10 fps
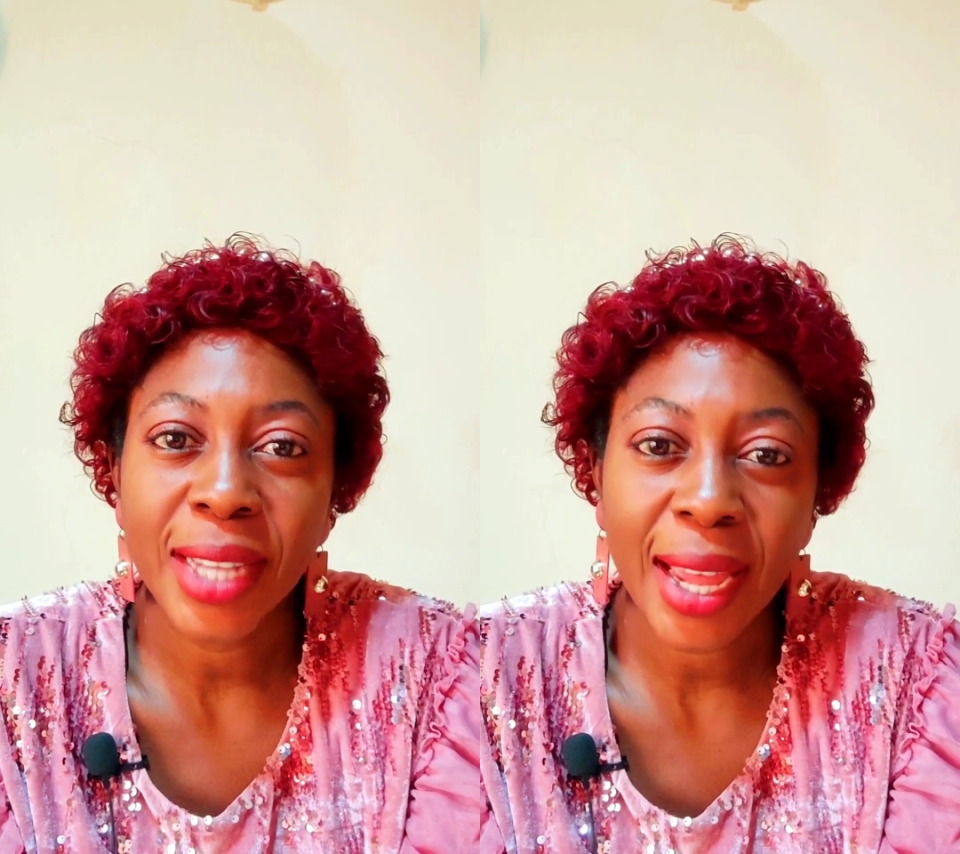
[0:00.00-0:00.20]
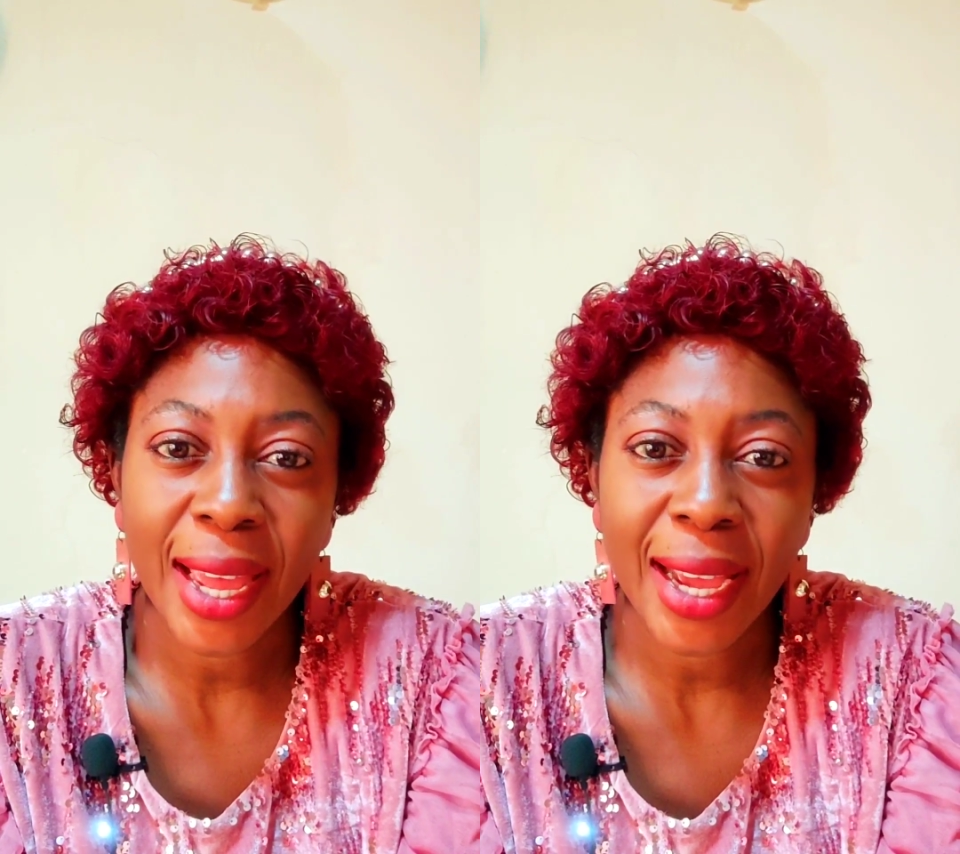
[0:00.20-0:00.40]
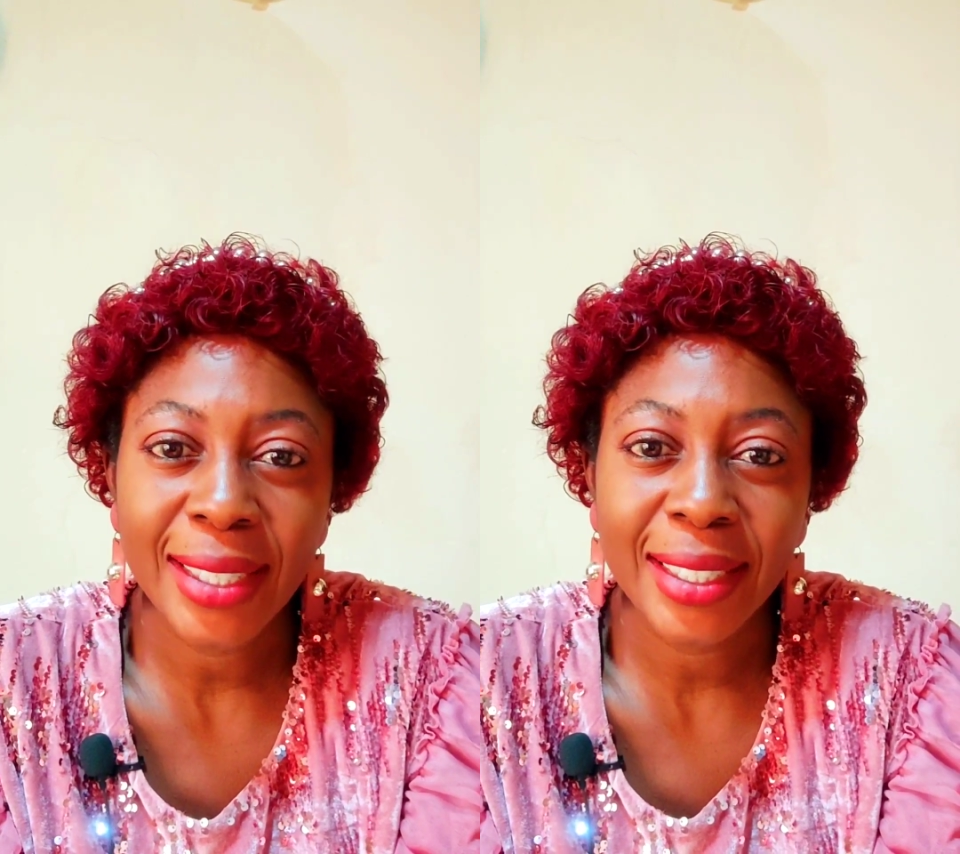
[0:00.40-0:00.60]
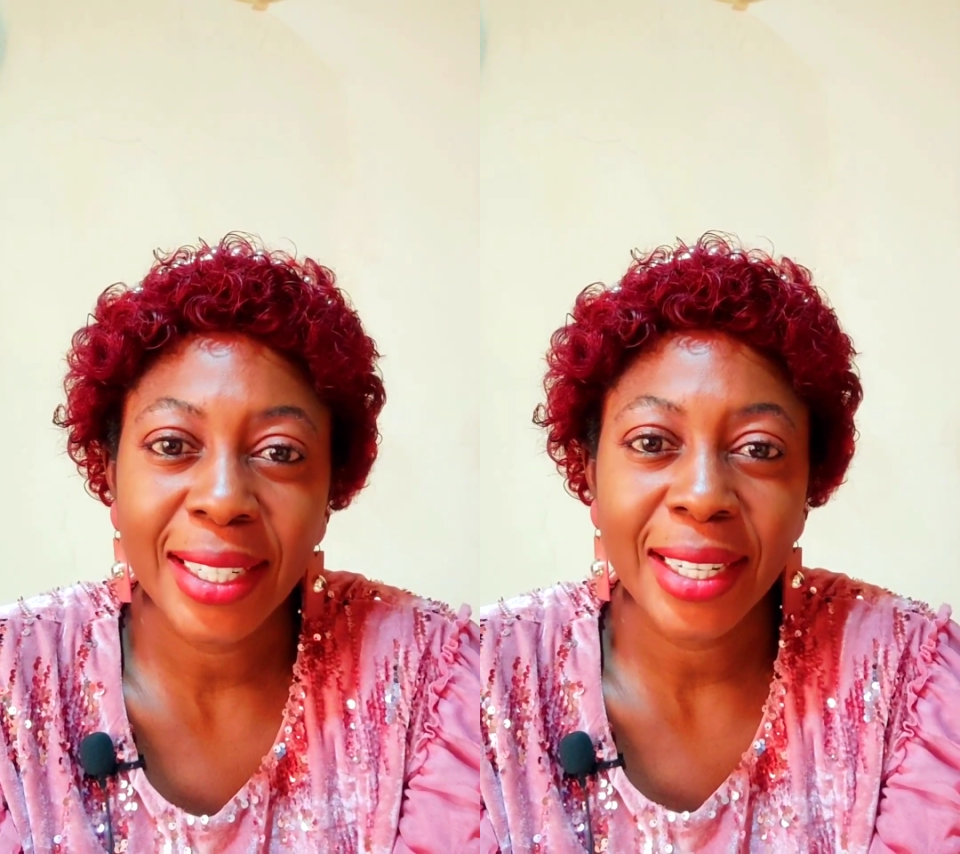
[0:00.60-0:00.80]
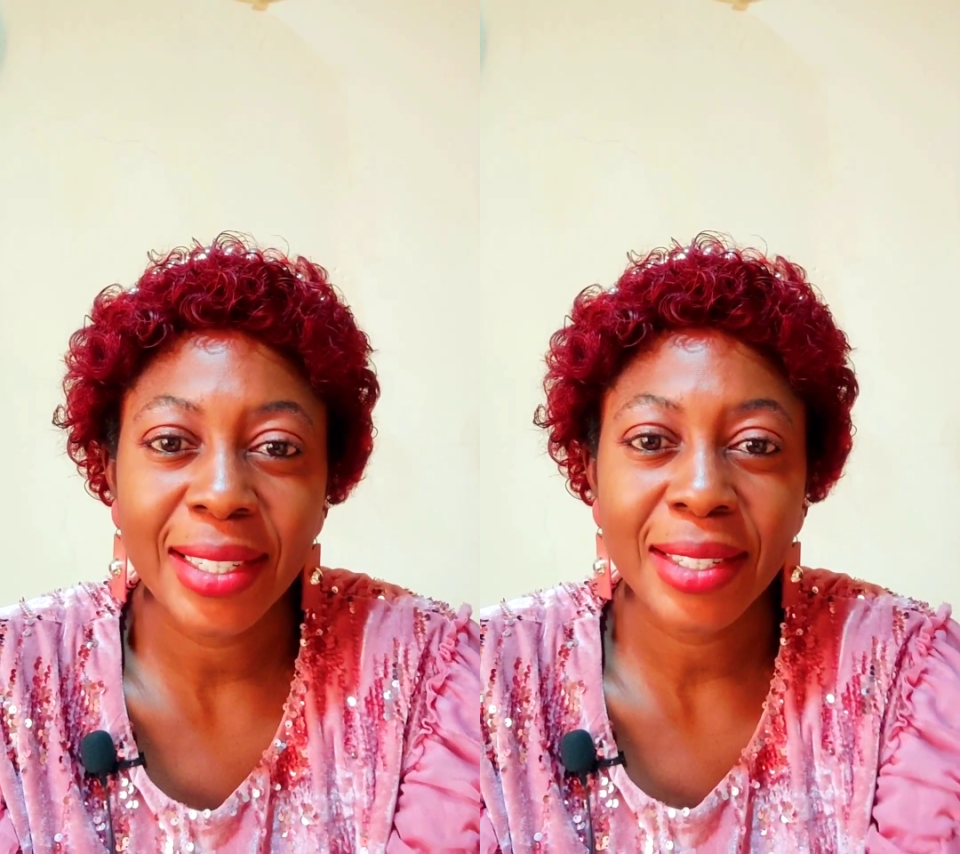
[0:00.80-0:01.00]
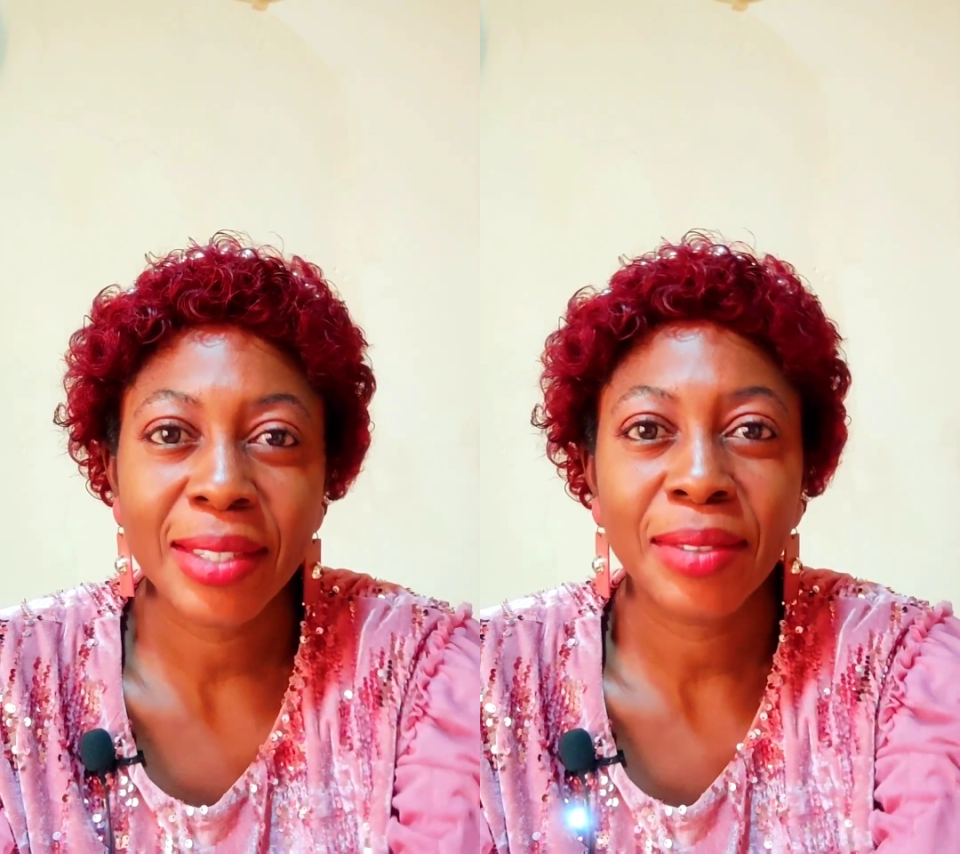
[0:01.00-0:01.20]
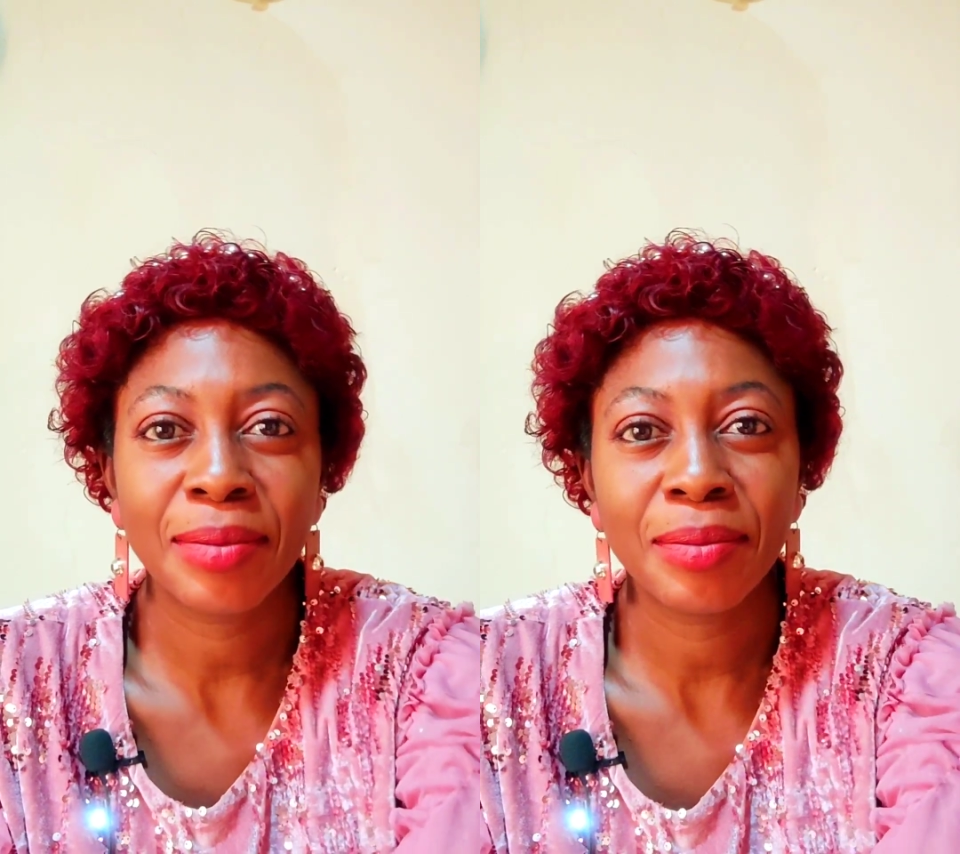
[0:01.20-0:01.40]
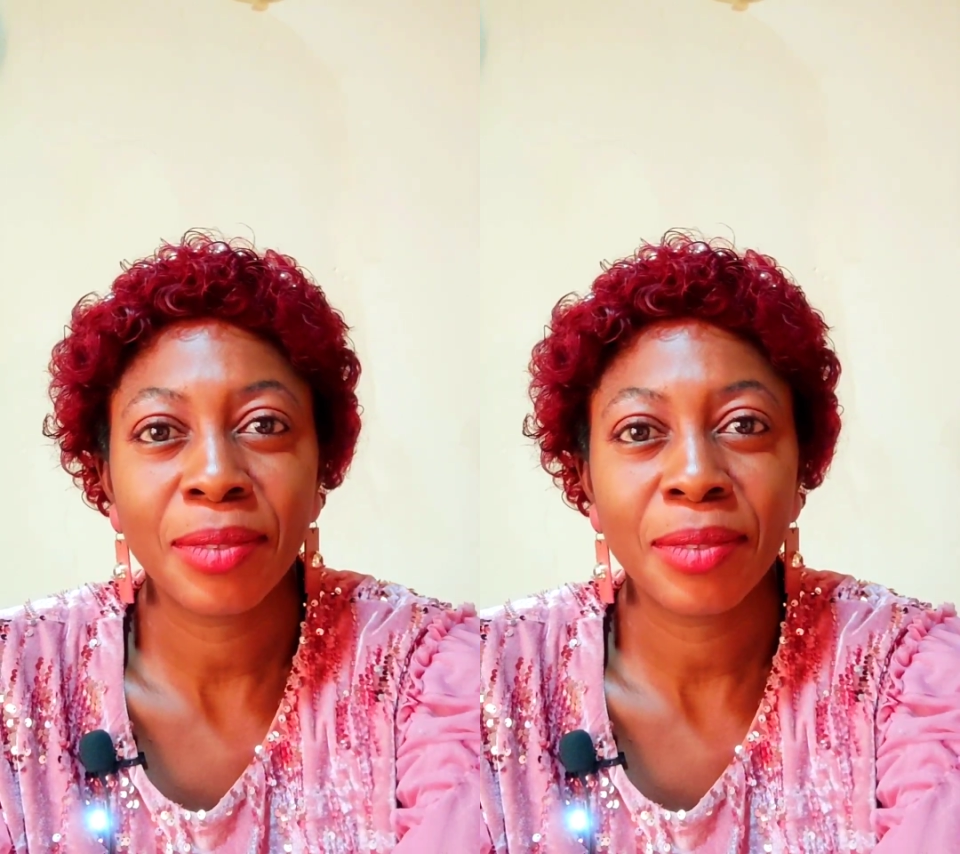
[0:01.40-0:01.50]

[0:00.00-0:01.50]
tiredness.